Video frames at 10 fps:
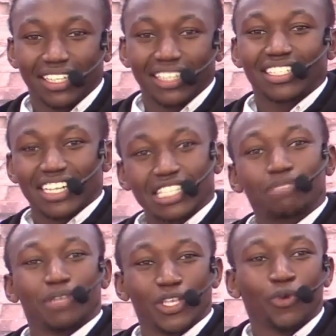Trust
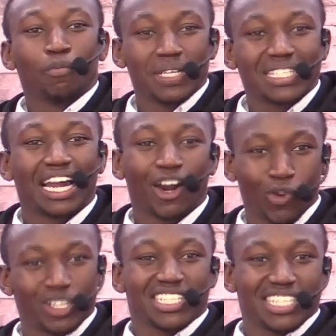me, you miss a
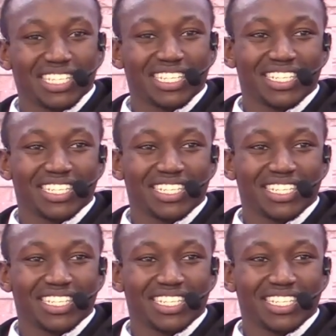lot.